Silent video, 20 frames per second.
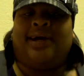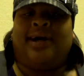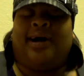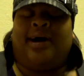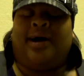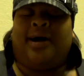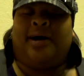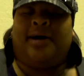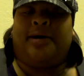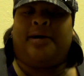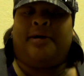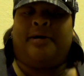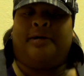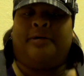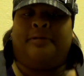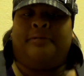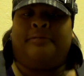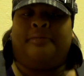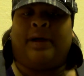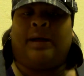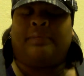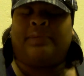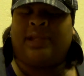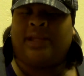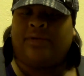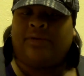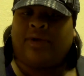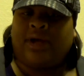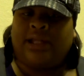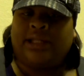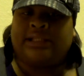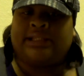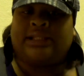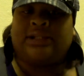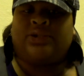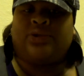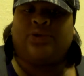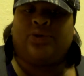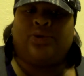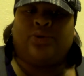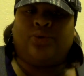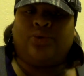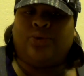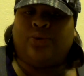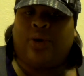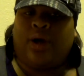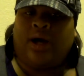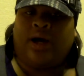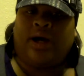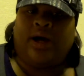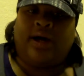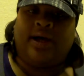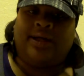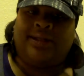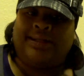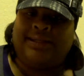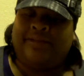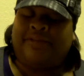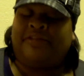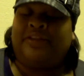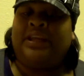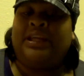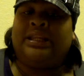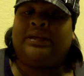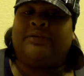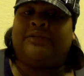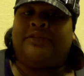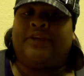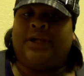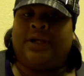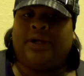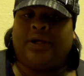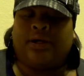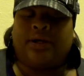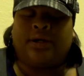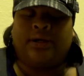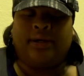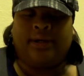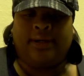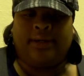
I'm getting ready to do Defeated Fear.